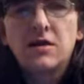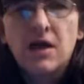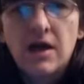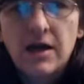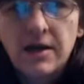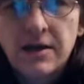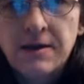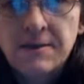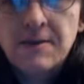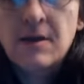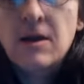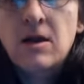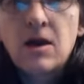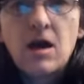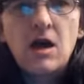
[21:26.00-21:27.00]
Most
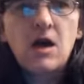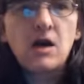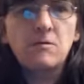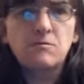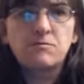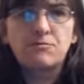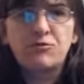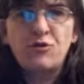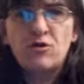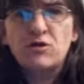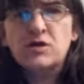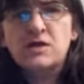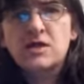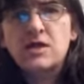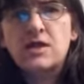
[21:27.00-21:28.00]
tournaments you go to,
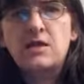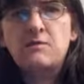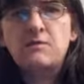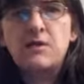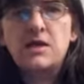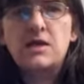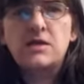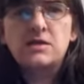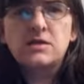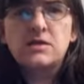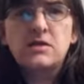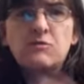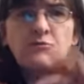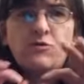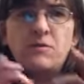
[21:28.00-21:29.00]
proxies
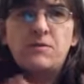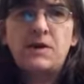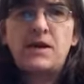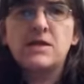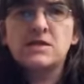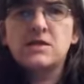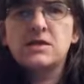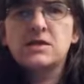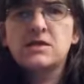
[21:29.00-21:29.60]
won't be allowed.